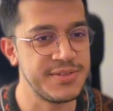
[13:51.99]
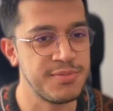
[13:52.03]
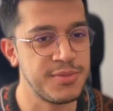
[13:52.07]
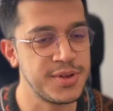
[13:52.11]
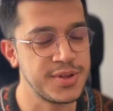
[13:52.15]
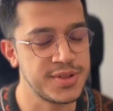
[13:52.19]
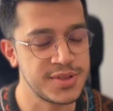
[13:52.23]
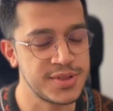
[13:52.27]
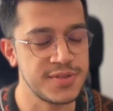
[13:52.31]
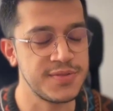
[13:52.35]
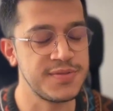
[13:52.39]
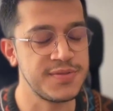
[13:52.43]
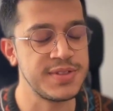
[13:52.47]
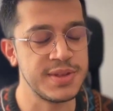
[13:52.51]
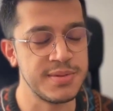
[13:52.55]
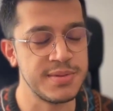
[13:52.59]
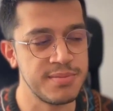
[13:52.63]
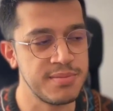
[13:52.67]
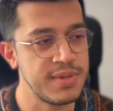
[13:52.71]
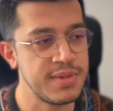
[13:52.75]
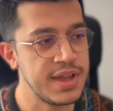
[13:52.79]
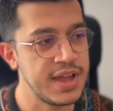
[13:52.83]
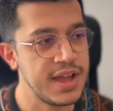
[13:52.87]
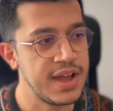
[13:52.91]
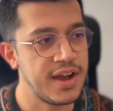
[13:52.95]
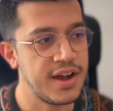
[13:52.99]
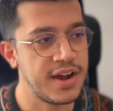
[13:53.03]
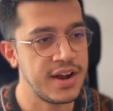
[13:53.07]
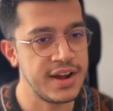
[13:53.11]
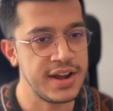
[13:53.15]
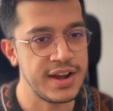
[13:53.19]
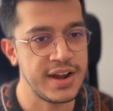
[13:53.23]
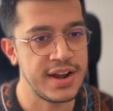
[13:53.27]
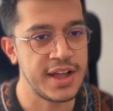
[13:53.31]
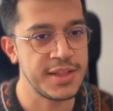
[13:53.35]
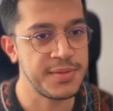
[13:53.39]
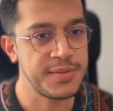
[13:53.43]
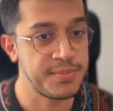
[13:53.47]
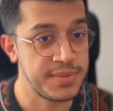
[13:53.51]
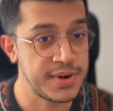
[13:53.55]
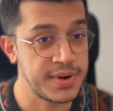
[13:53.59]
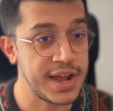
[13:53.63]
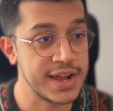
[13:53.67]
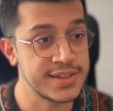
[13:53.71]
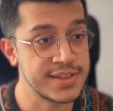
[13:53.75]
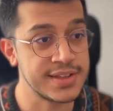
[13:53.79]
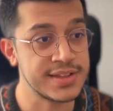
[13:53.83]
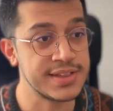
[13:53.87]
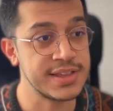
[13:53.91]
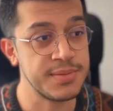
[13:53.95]
most of them are not
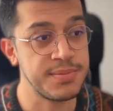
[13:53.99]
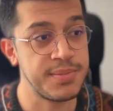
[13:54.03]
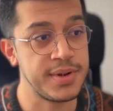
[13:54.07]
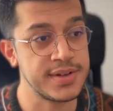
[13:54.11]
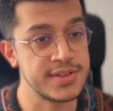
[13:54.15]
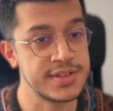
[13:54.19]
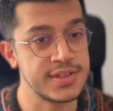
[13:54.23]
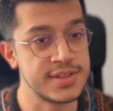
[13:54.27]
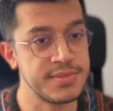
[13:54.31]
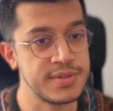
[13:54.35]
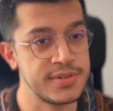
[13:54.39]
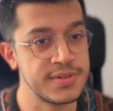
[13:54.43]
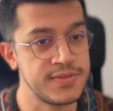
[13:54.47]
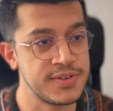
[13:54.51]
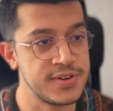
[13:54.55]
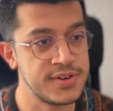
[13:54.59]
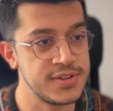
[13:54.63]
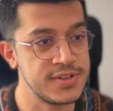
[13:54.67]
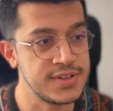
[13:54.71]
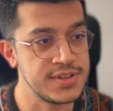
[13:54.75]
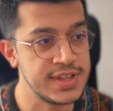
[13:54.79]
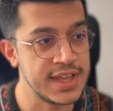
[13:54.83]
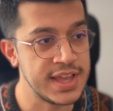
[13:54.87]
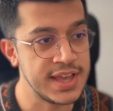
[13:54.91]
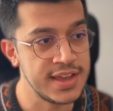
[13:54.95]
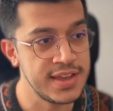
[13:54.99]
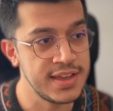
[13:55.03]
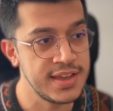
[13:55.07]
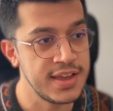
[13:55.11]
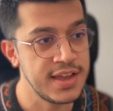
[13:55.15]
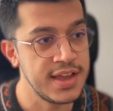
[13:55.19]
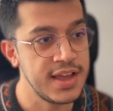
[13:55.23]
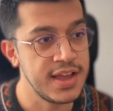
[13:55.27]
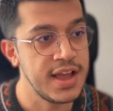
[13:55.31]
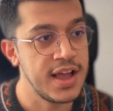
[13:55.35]
practically possible for today.